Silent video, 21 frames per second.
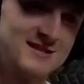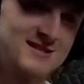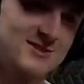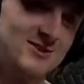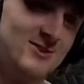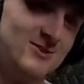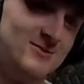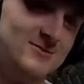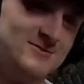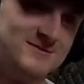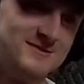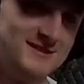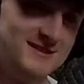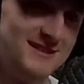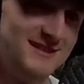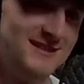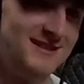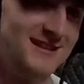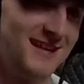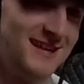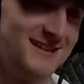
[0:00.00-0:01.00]
So
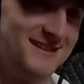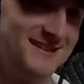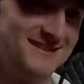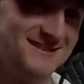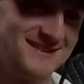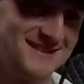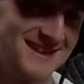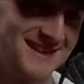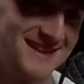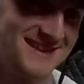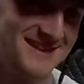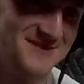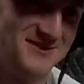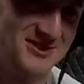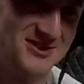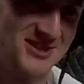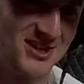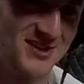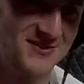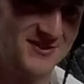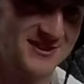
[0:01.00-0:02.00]
I got to give a
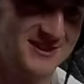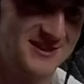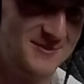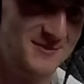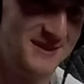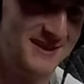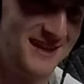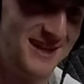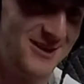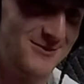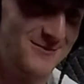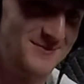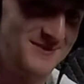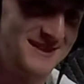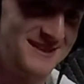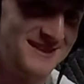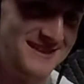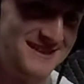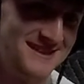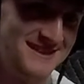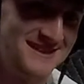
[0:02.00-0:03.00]
shout out to him, and now I'm
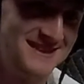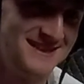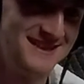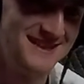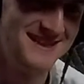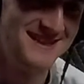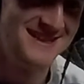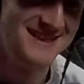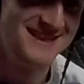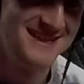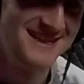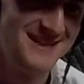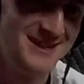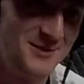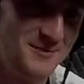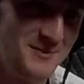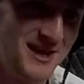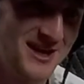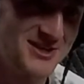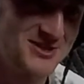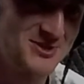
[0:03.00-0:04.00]
getting a
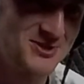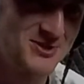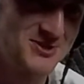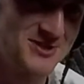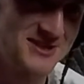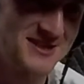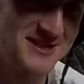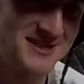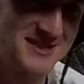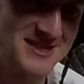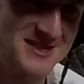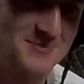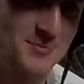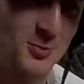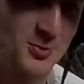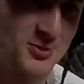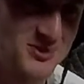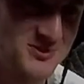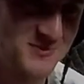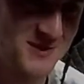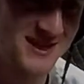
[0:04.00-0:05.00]
master's in sports